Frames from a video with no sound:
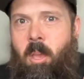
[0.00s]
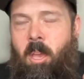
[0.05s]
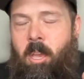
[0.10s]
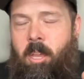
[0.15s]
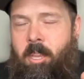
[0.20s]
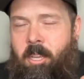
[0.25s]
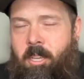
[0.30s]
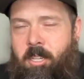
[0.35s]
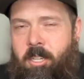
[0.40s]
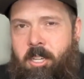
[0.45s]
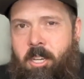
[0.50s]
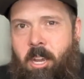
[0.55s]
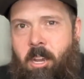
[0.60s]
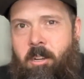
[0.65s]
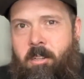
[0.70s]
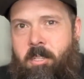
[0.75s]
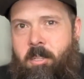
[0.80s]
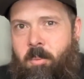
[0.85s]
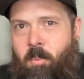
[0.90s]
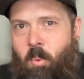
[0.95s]
and he
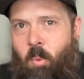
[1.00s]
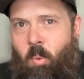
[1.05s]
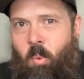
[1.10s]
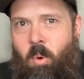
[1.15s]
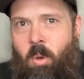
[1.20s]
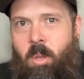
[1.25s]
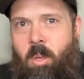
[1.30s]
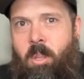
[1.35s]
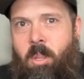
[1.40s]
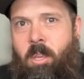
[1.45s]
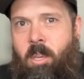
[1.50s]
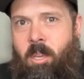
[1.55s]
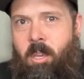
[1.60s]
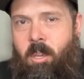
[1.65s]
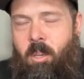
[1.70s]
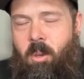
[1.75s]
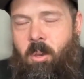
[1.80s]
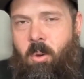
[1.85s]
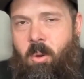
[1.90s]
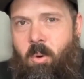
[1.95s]
shared some really
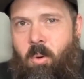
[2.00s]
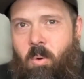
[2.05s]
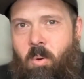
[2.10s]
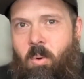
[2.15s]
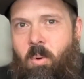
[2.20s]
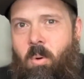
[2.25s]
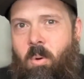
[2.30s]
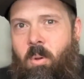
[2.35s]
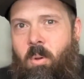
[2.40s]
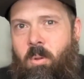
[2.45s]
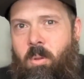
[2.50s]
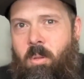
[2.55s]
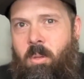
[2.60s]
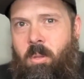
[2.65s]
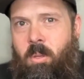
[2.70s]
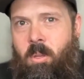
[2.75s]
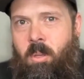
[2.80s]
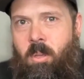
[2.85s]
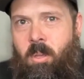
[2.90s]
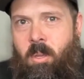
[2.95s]
cool
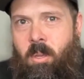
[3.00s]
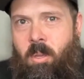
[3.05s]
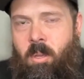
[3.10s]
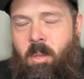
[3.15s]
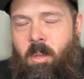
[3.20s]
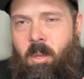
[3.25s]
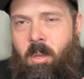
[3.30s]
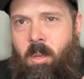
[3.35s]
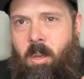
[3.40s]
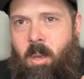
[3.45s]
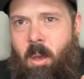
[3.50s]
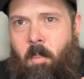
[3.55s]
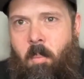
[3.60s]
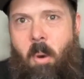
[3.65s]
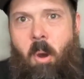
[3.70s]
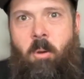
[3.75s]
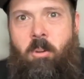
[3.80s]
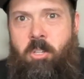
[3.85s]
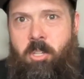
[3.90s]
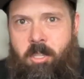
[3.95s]

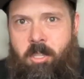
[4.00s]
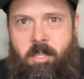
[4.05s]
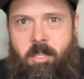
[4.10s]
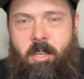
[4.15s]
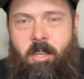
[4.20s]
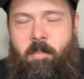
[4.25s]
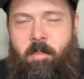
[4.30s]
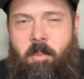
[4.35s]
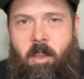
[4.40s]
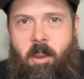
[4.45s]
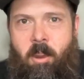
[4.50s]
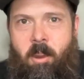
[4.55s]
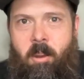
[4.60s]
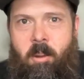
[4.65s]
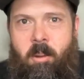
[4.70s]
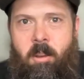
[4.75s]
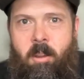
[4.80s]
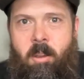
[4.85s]
emotions up there,